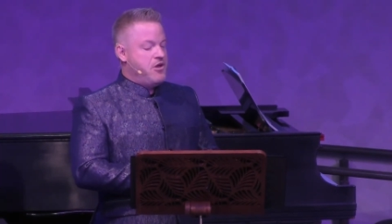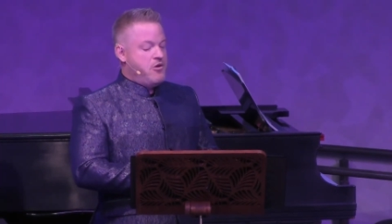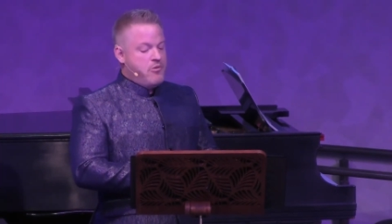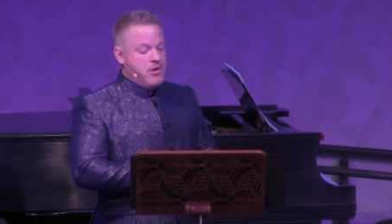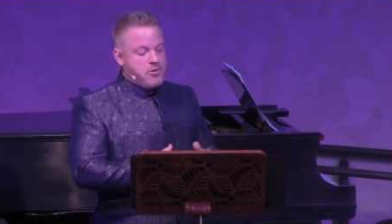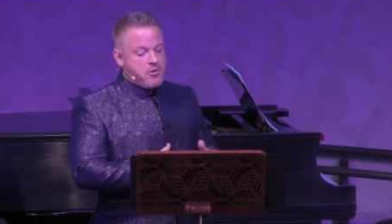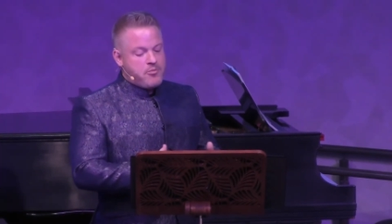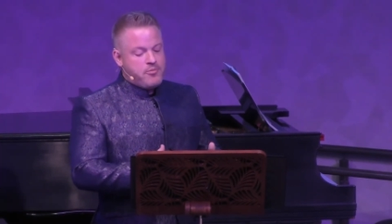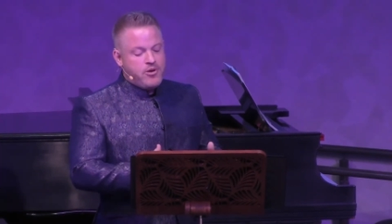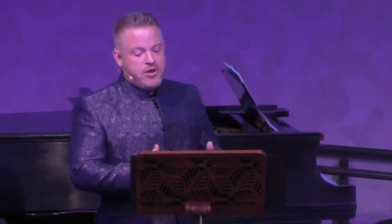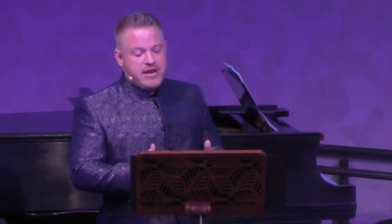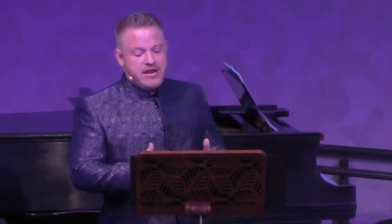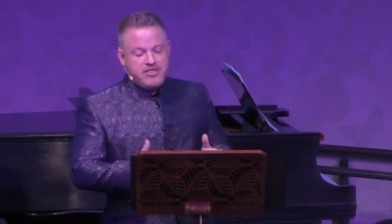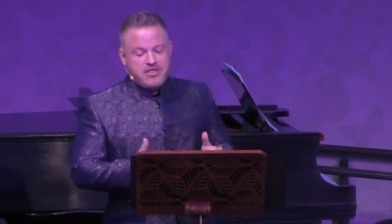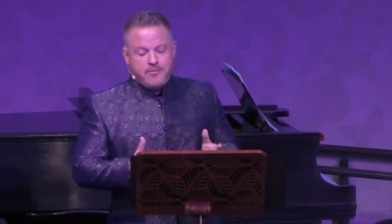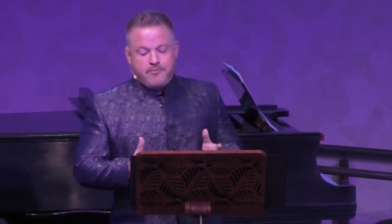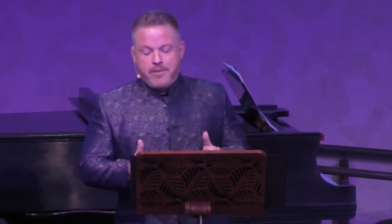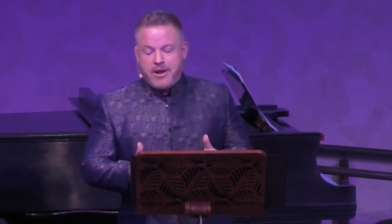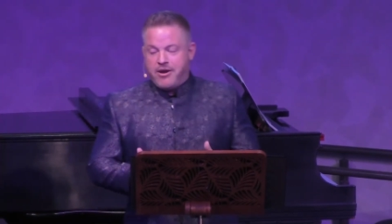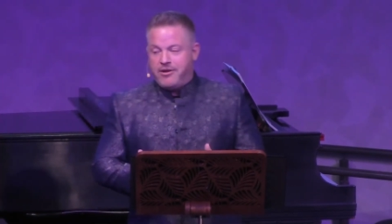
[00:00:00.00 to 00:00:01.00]
We were put in
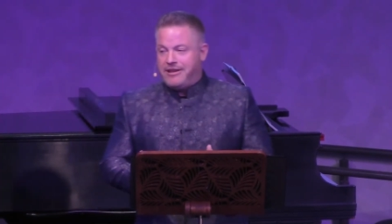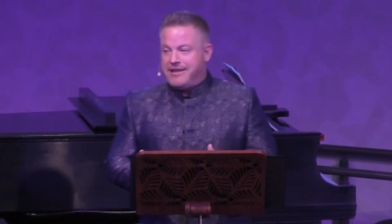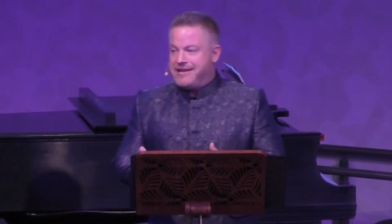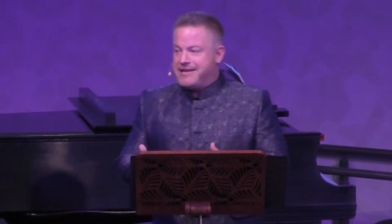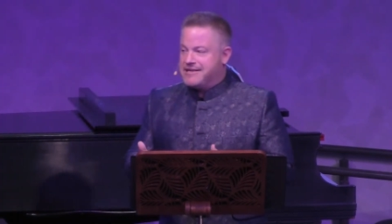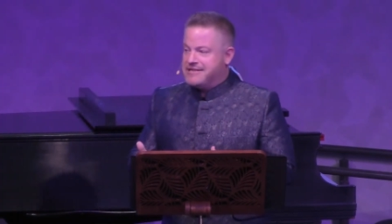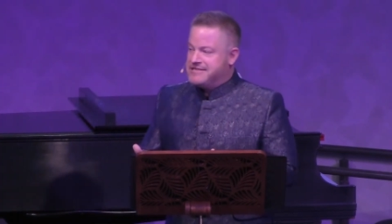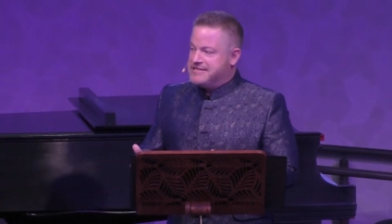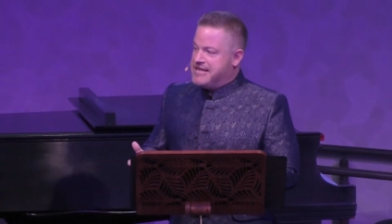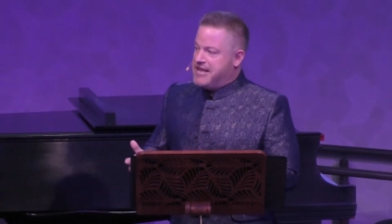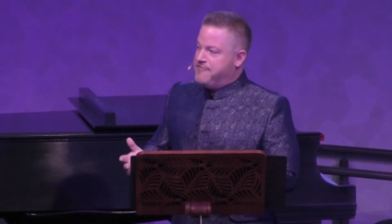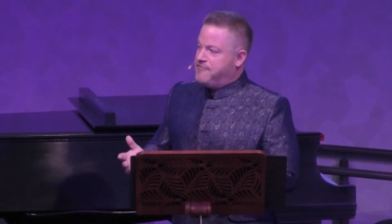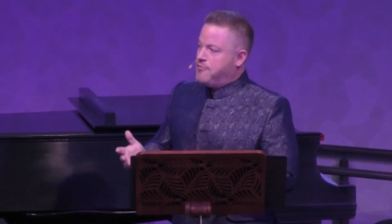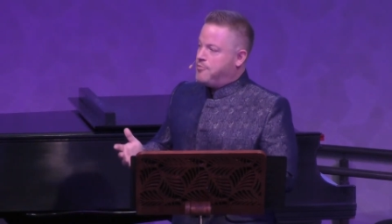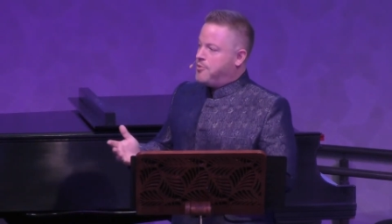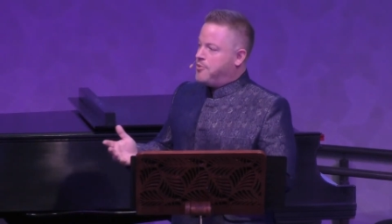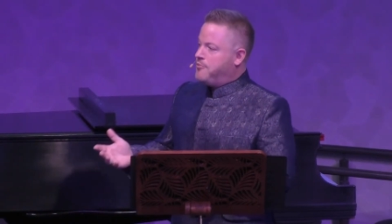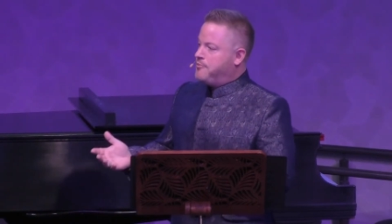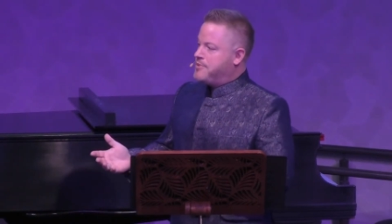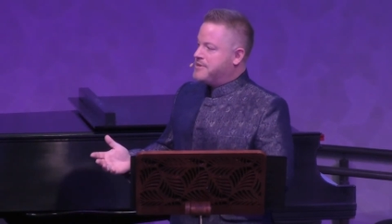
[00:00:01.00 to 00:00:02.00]
the barely
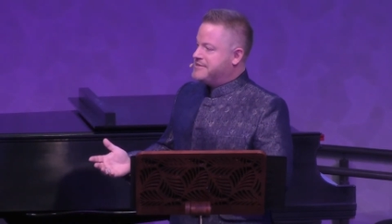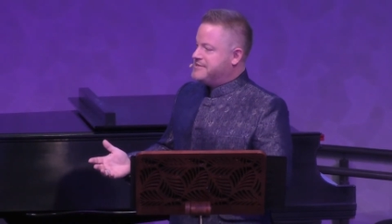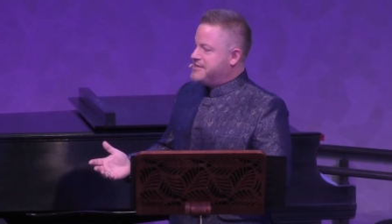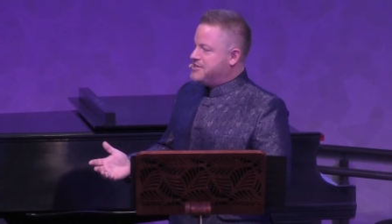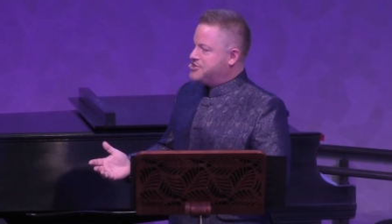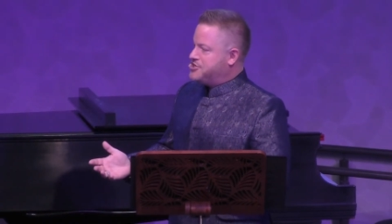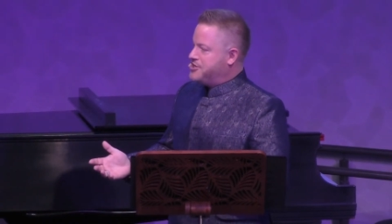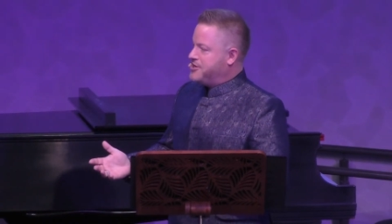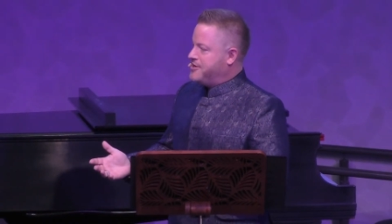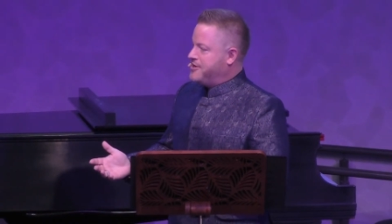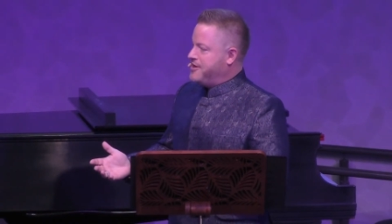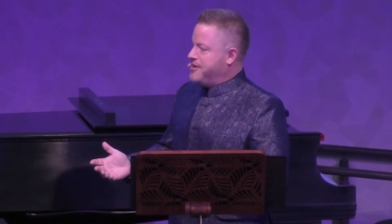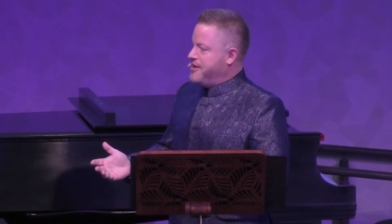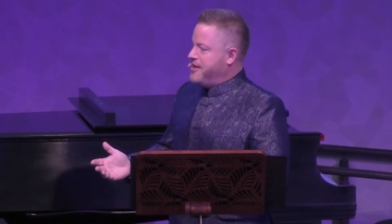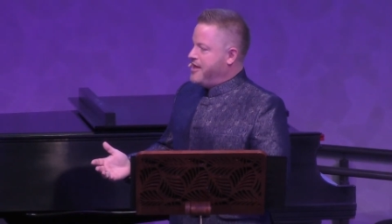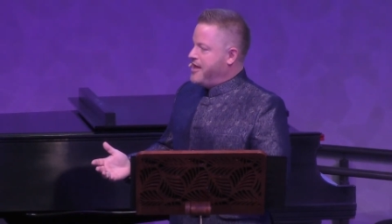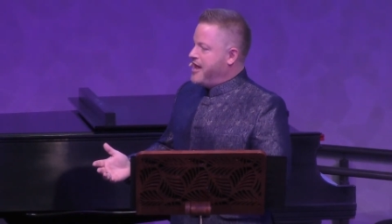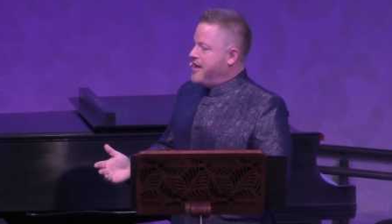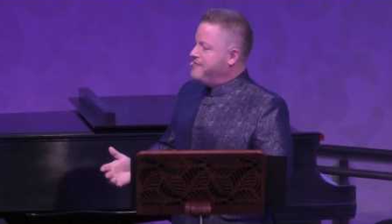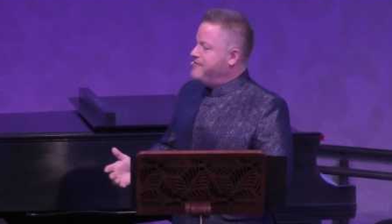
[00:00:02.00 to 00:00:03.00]
conceivable position
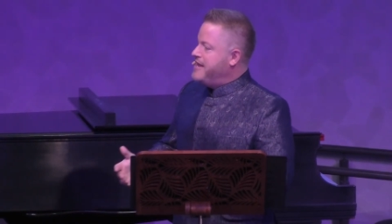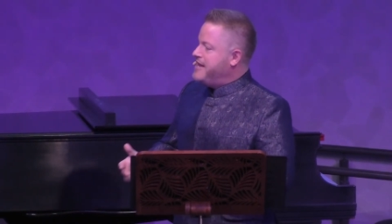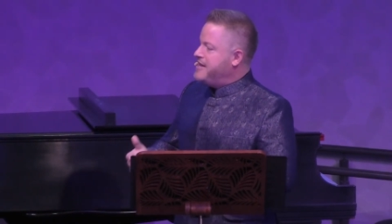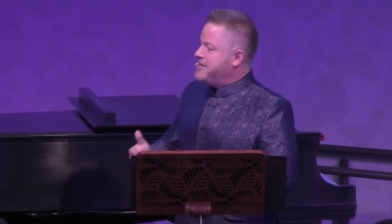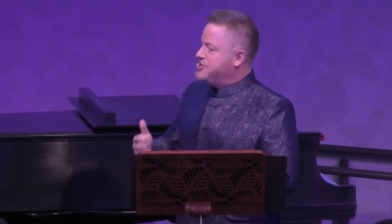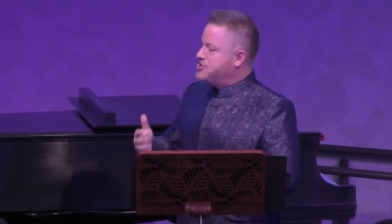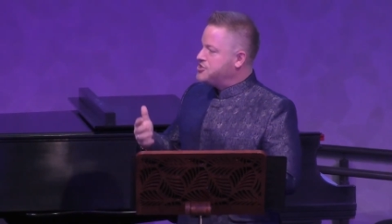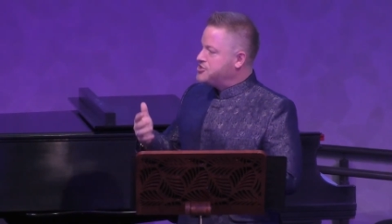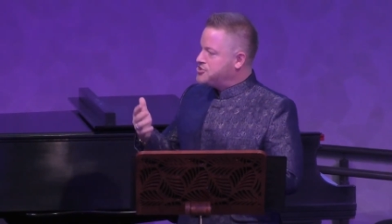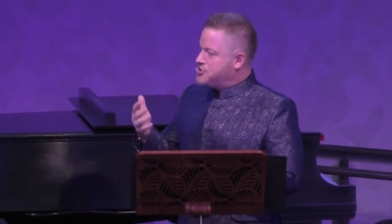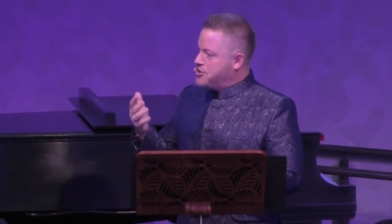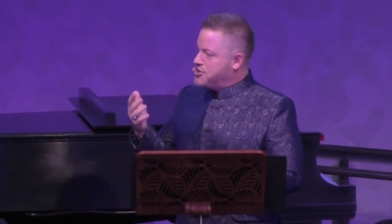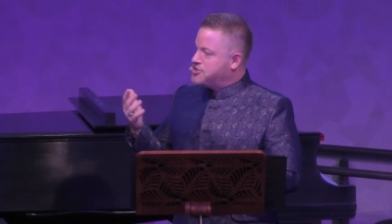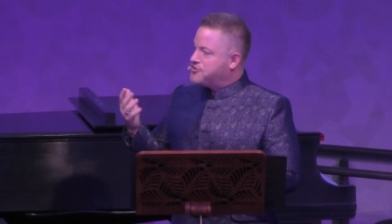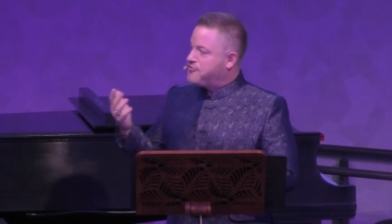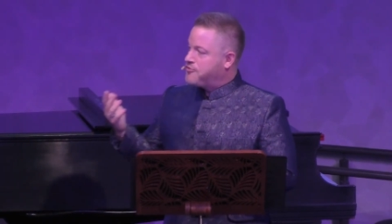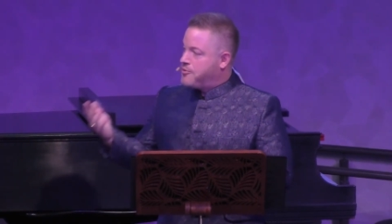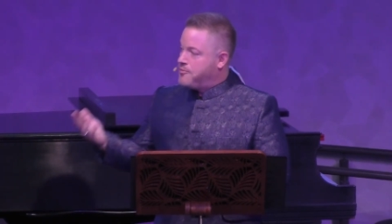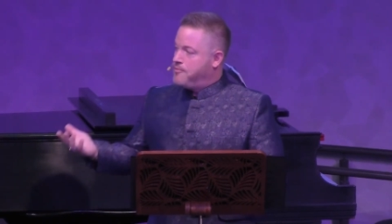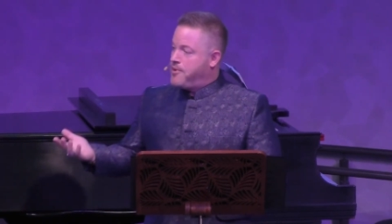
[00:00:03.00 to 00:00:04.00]
of needing to search
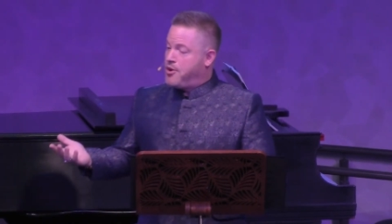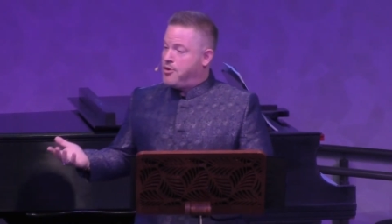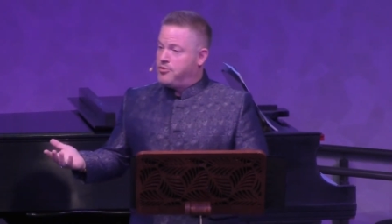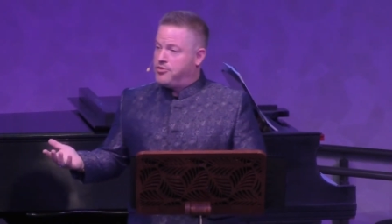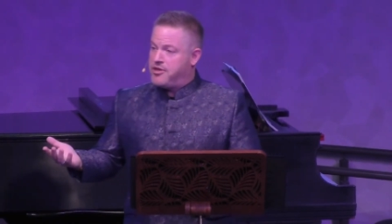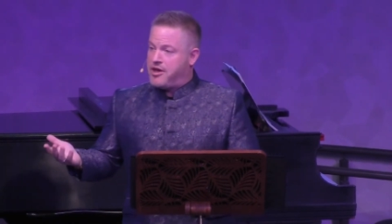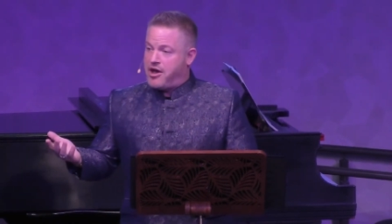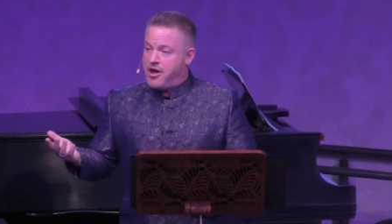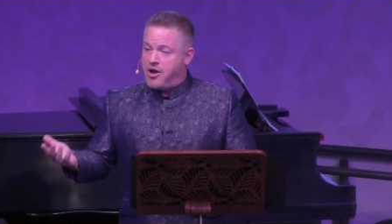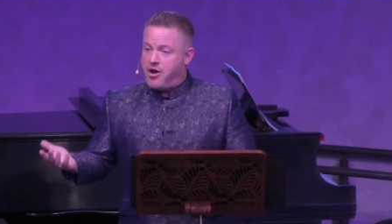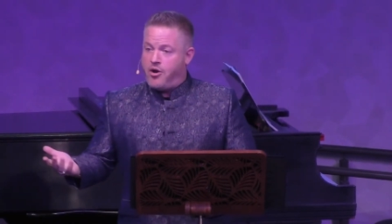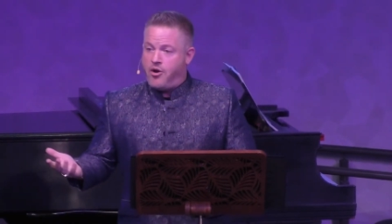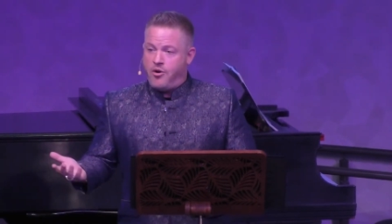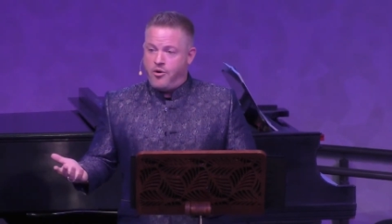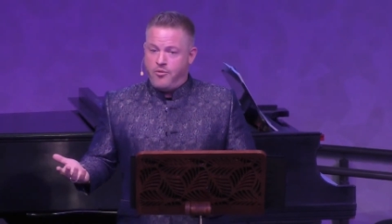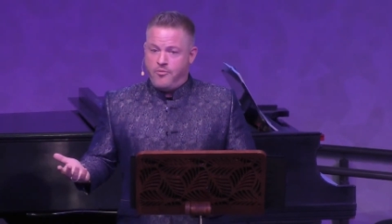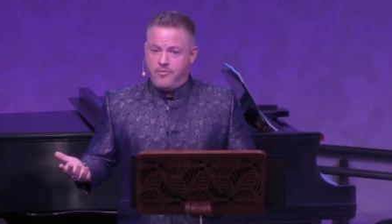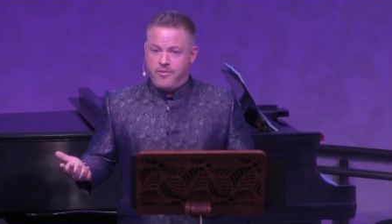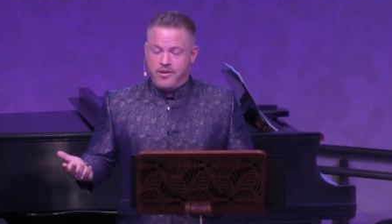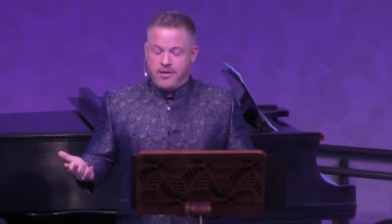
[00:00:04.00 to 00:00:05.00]
for both a
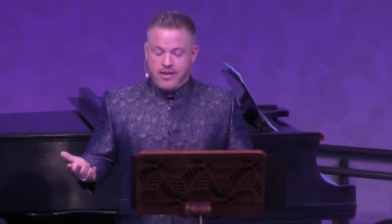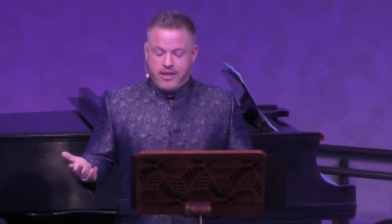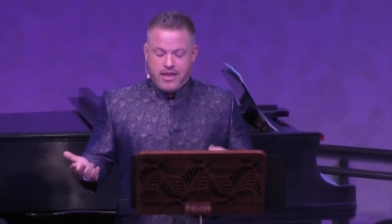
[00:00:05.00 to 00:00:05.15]
home